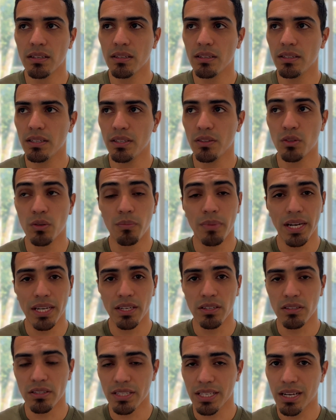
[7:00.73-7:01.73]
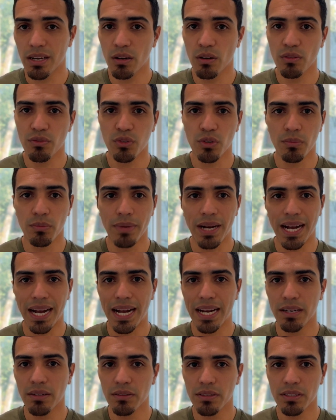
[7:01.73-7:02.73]
either by yourself or by
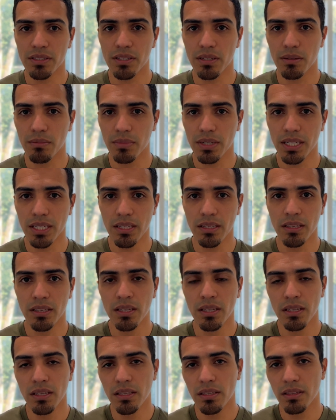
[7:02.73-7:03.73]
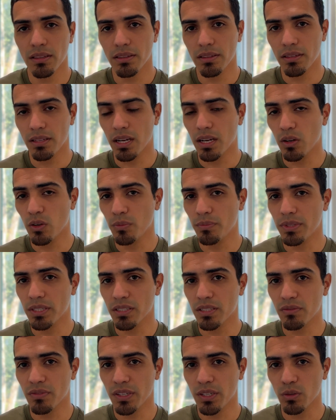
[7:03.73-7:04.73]
hiring somebody, I hope
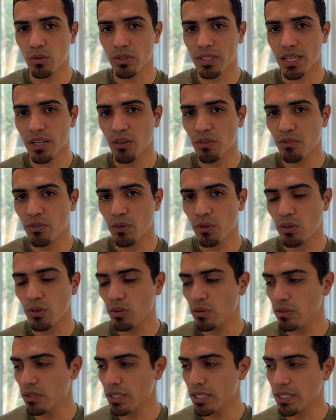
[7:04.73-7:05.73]
this video was helpful.